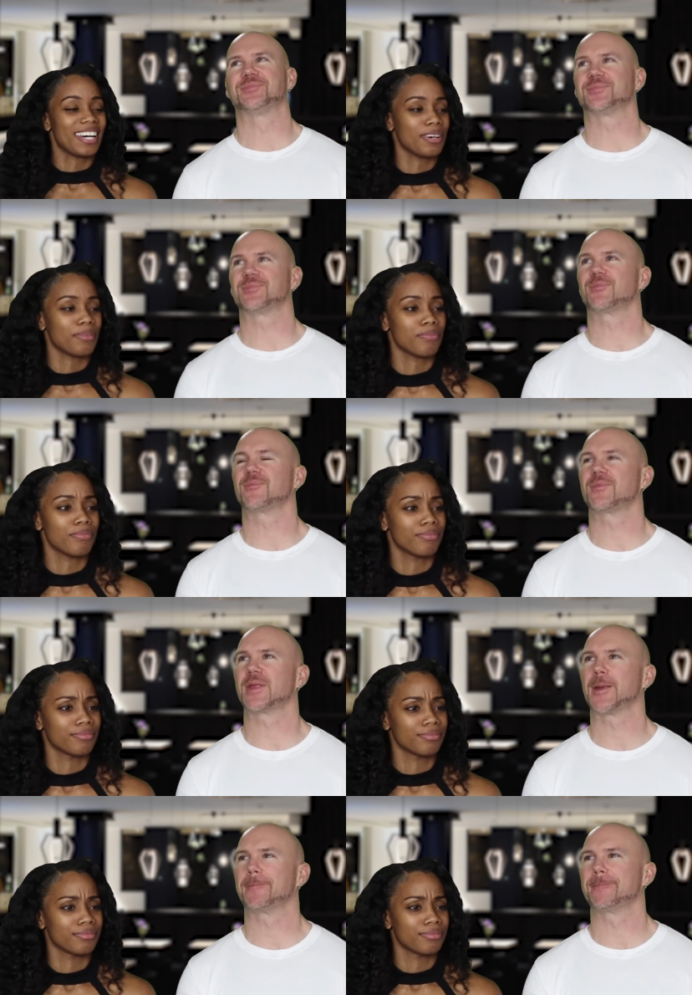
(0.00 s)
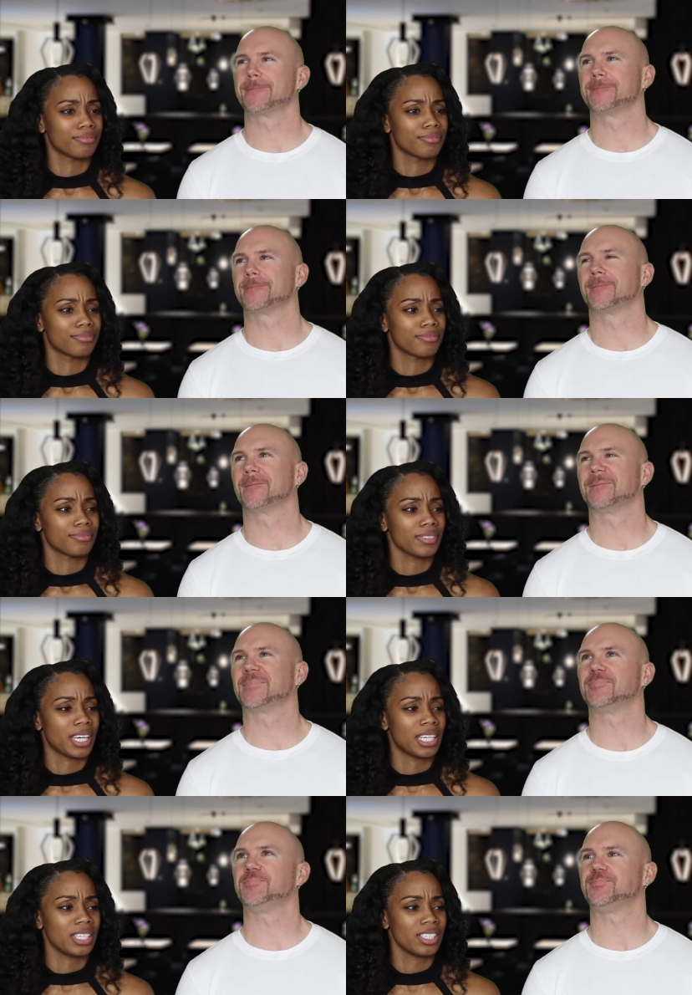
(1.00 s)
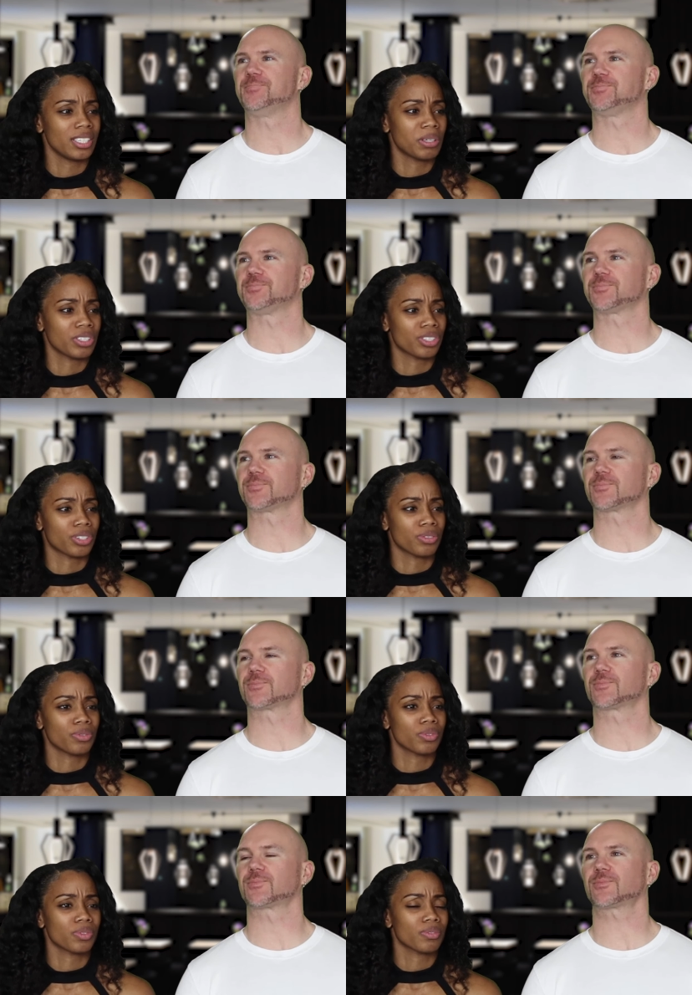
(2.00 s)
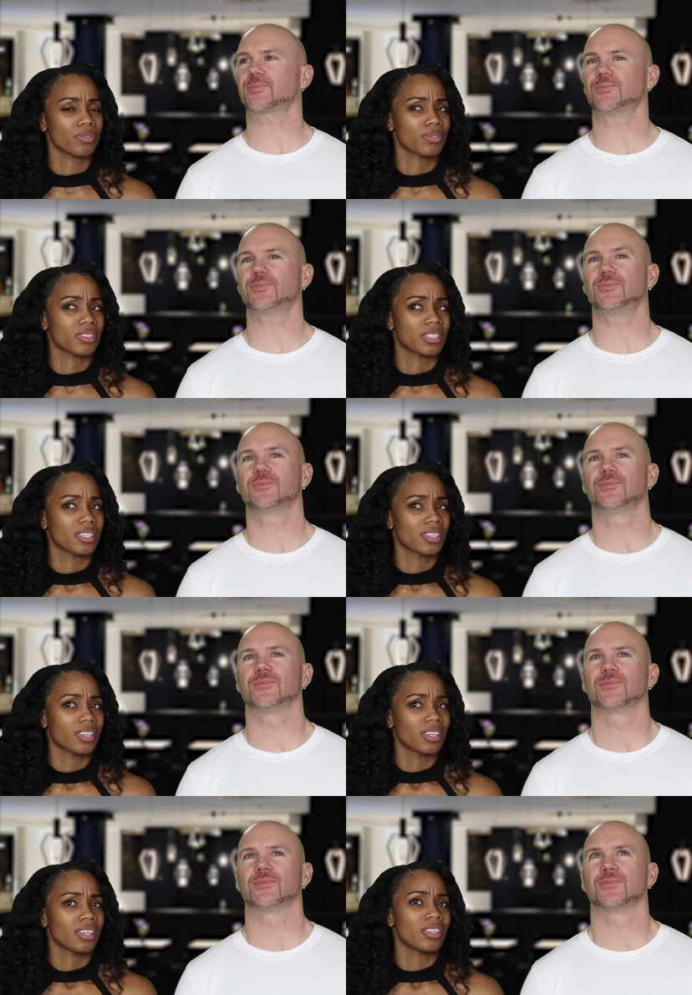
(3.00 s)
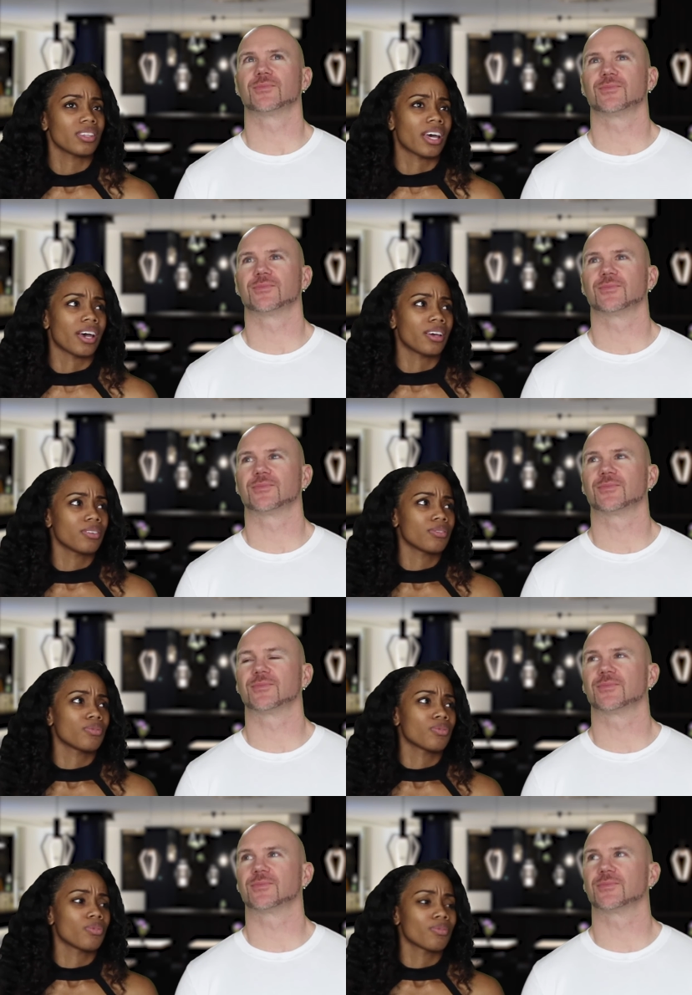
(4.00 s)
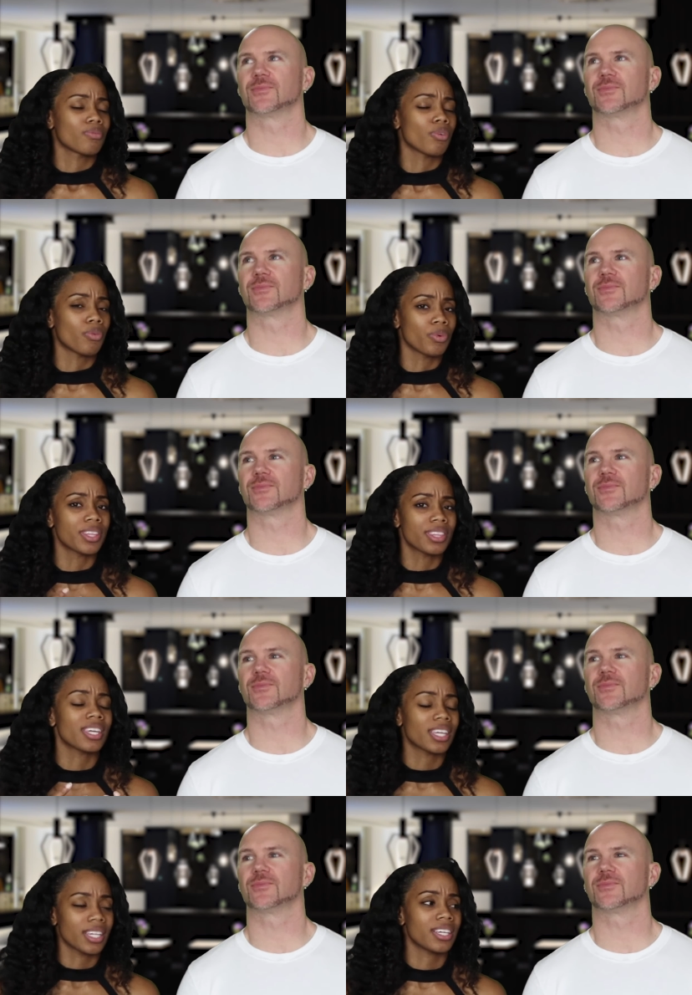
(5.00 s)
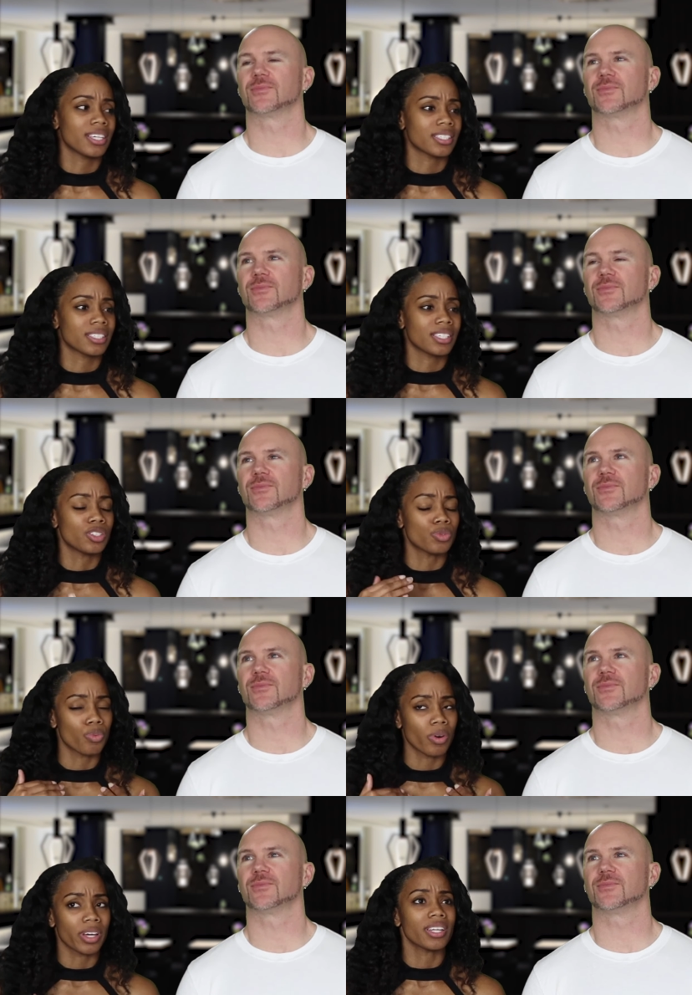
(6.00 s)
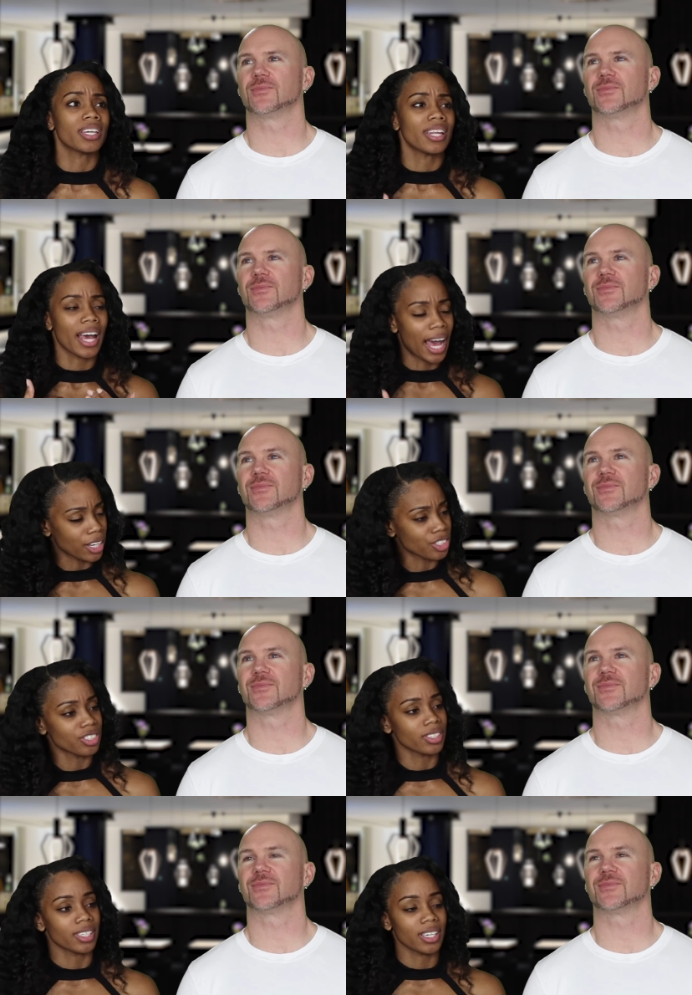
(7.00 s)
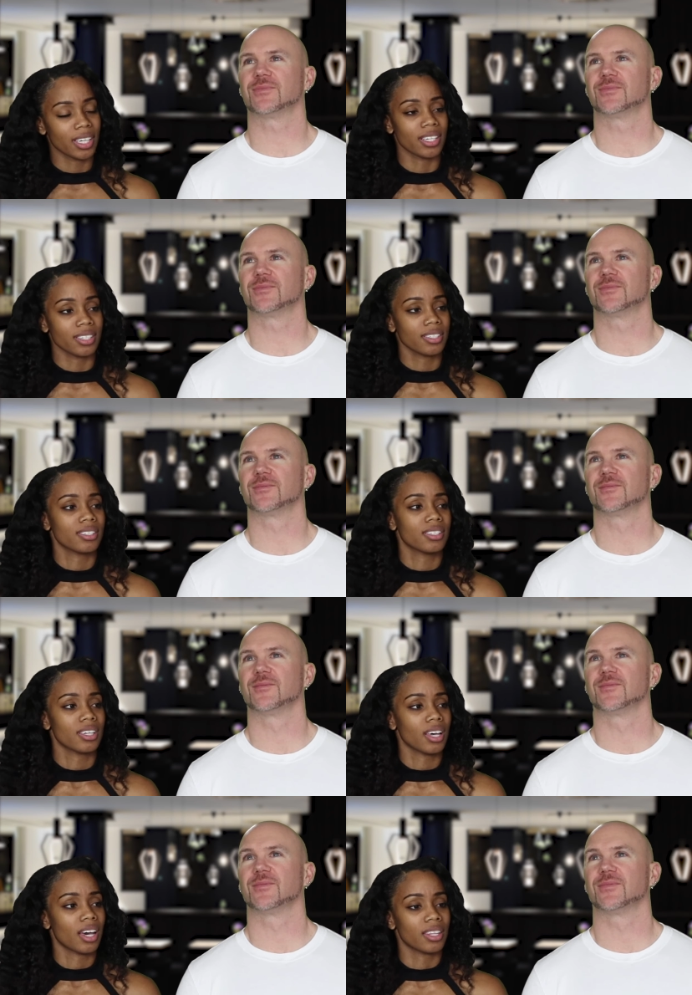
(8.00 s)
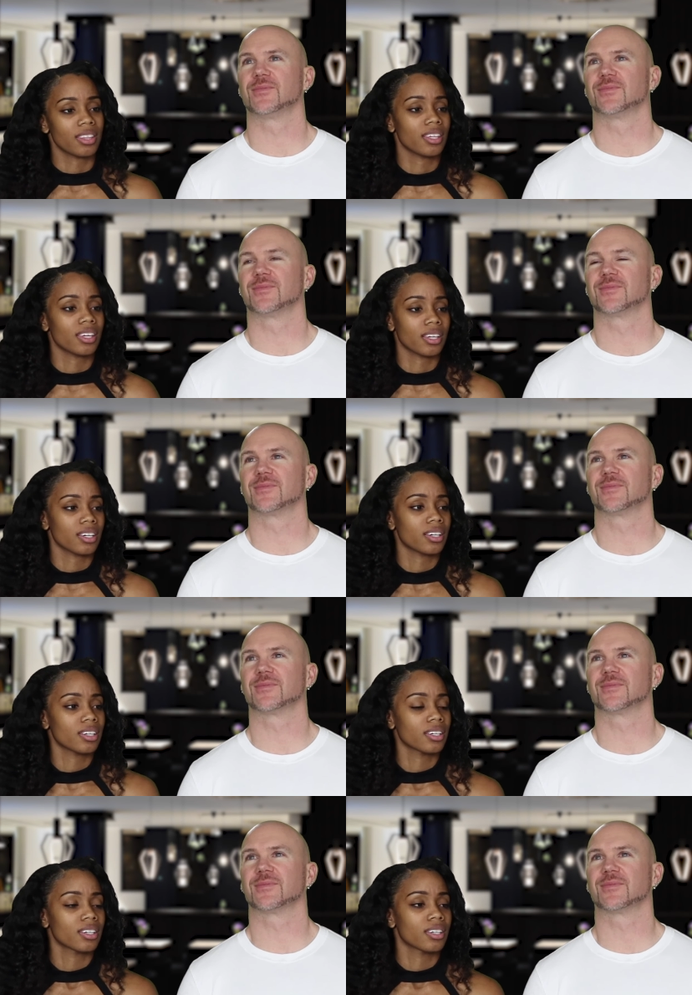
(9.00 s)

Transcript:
Speaker 1: um, and I'm not sure that what we think it is is what it actually is. I think